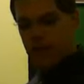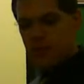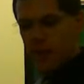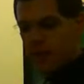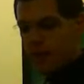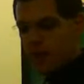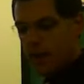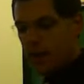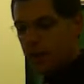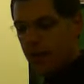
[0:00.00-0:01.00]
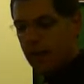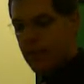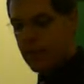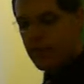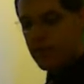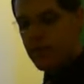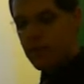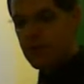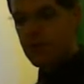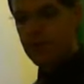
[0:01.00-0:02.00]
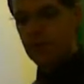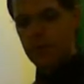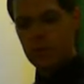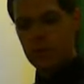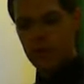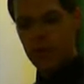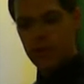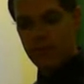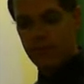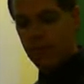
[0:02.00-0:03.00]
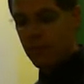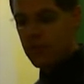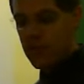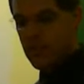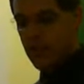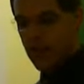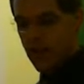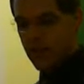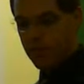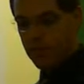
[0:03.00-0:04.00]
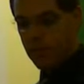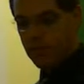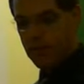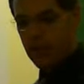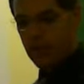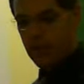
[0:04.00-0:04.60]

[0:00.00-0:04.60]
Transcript: This may be caused by an insufficient solution of the preceding conflict.